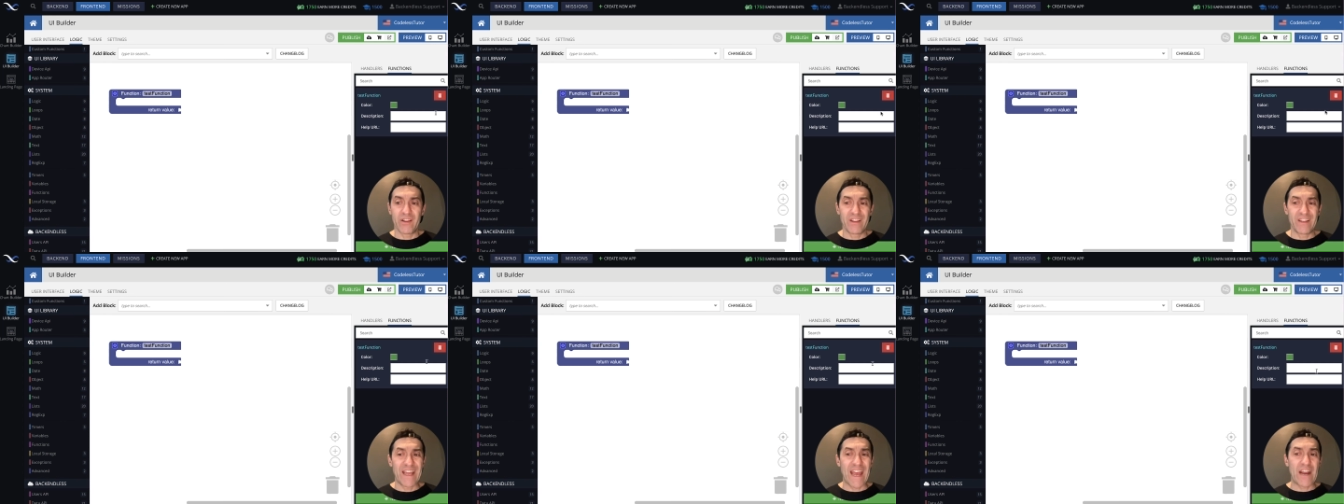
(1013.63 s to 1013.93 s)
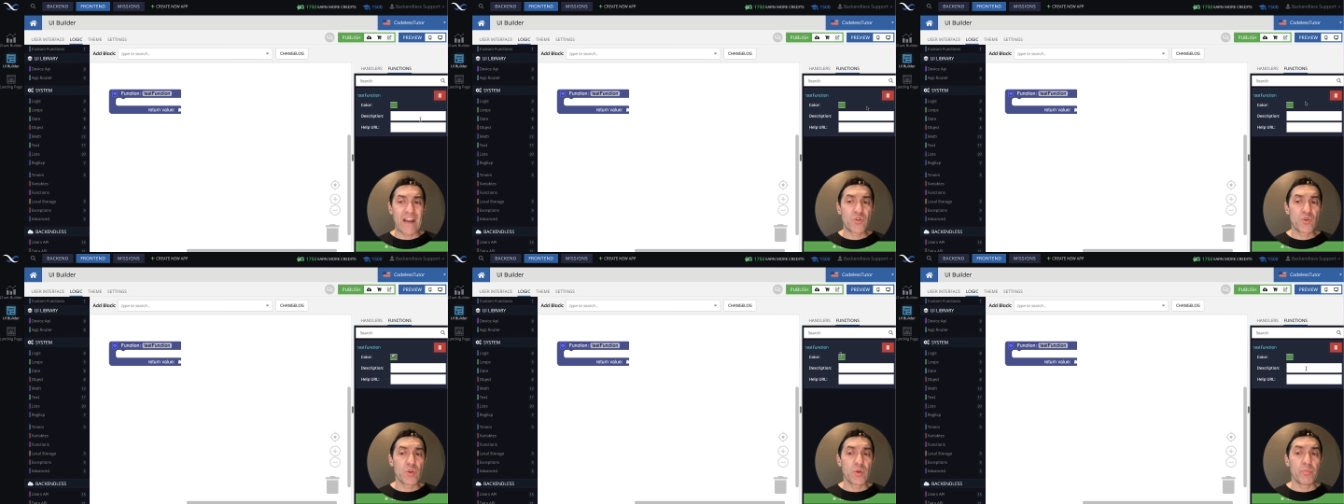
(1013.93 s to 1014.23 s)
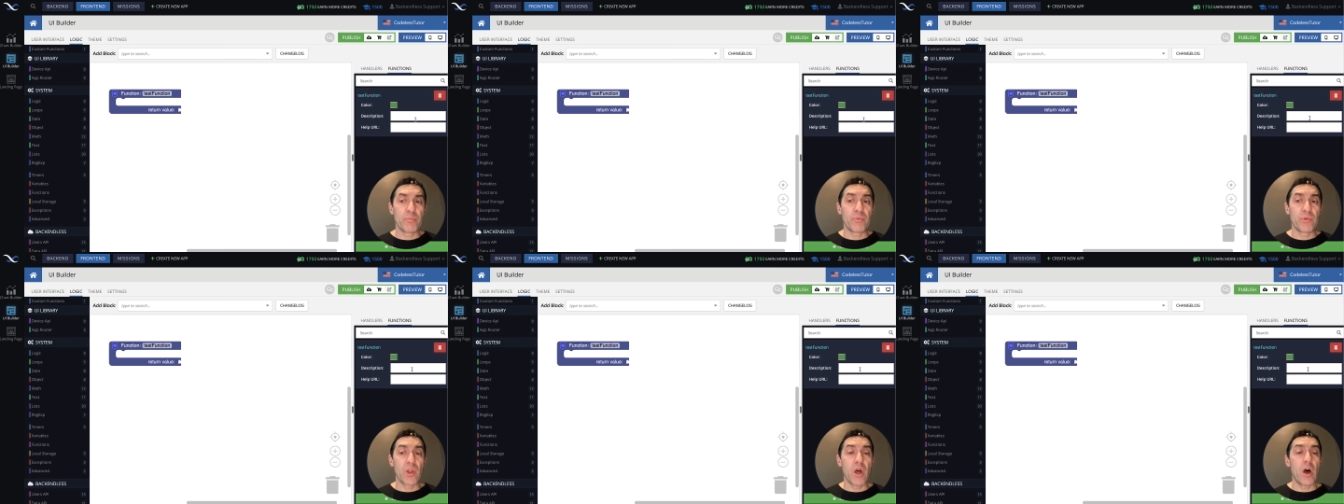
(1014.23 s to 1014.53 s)
the actual
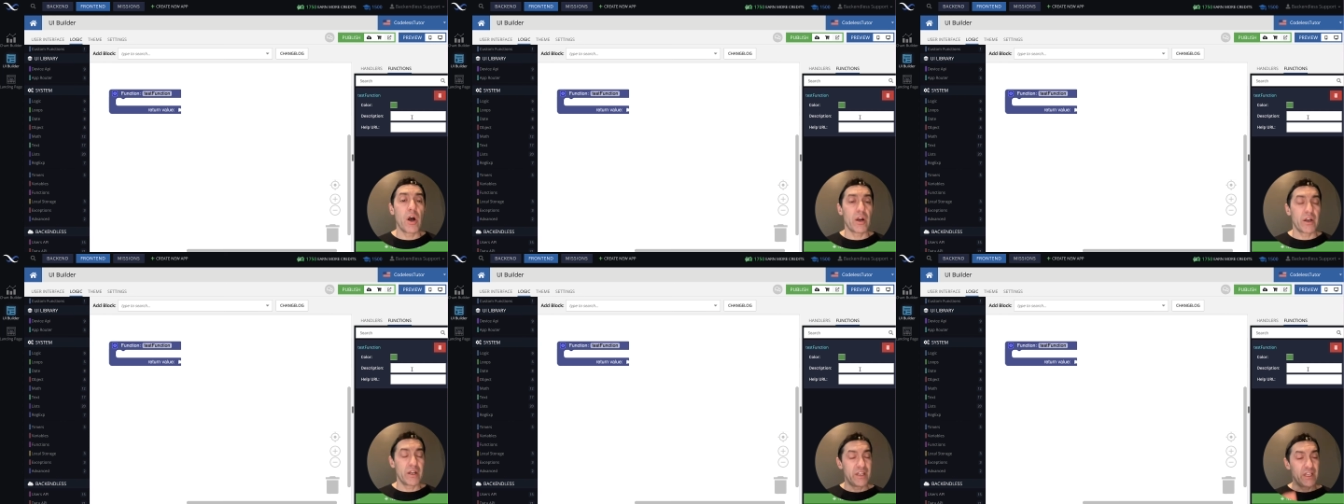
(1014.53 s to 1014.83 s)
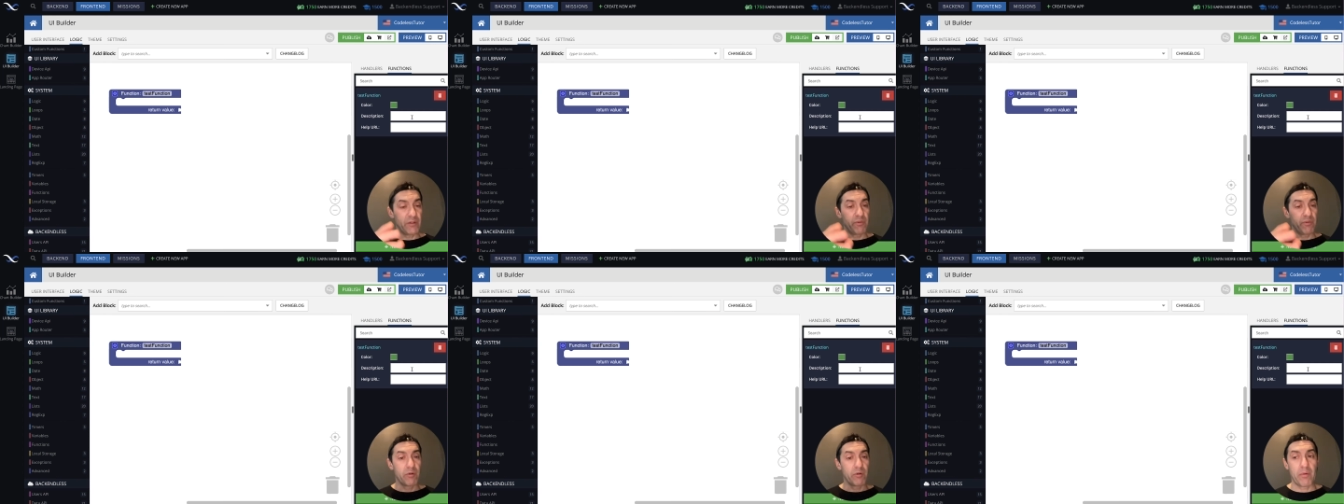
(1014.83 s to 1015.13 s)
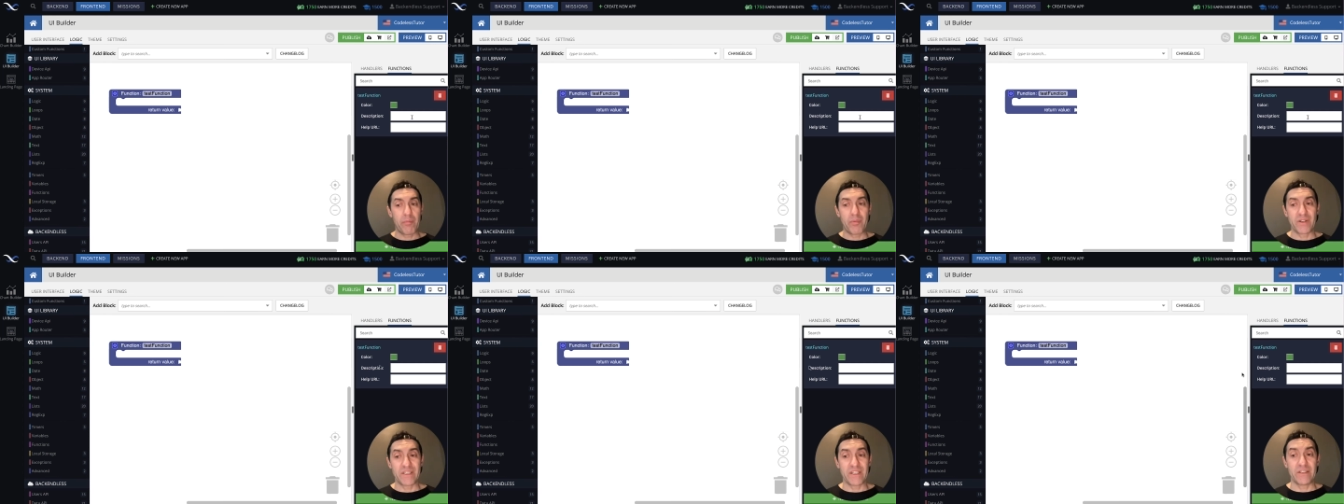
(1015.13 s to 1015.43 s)
block that will
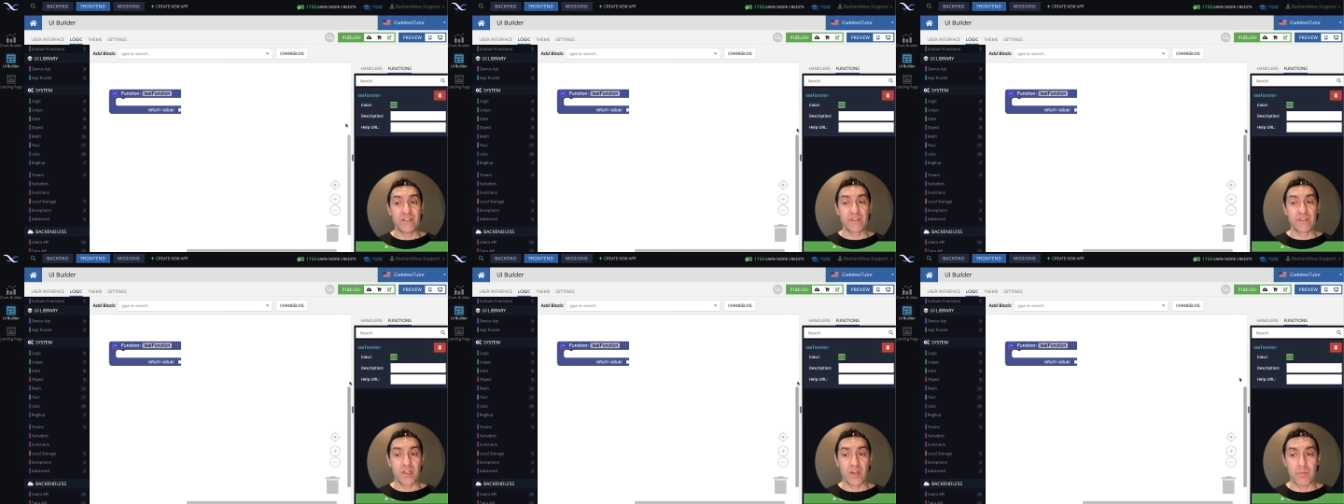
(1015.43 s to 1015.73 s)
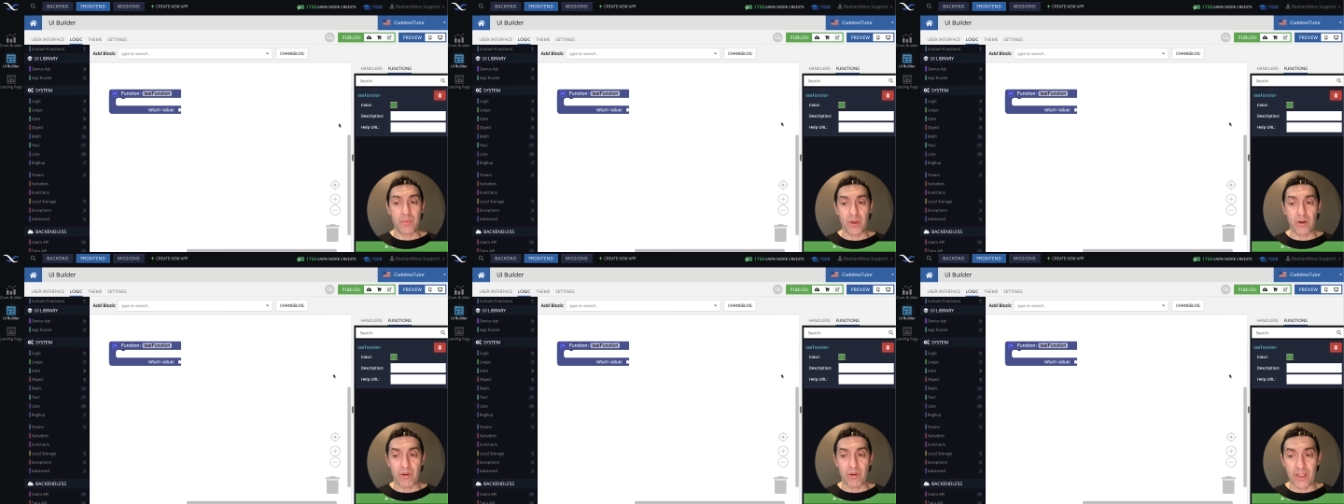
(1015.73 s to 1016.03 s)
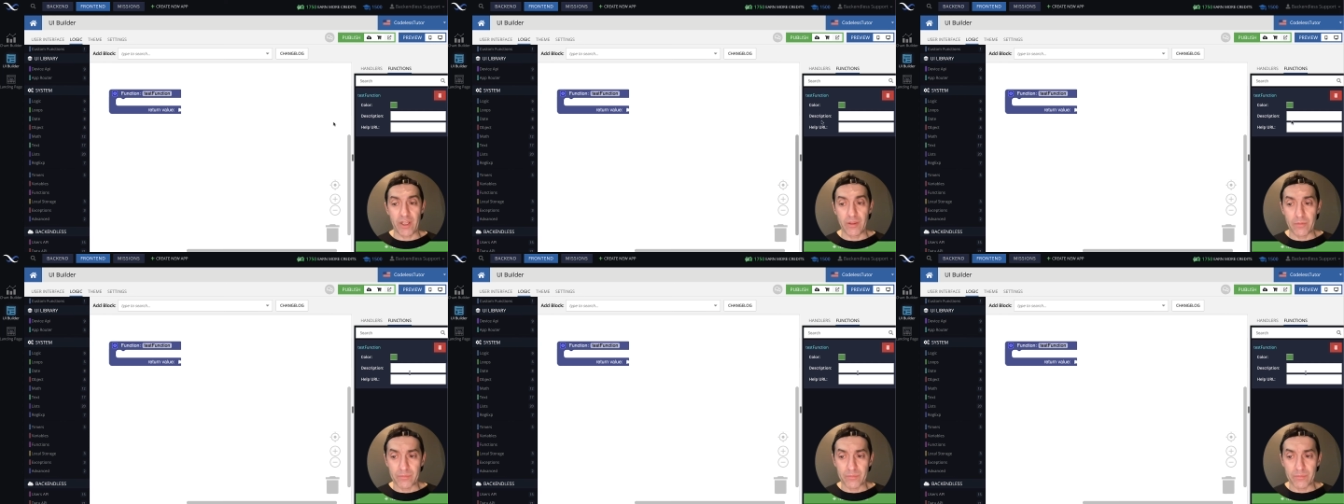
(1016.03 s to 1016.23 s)
represent is going to be green.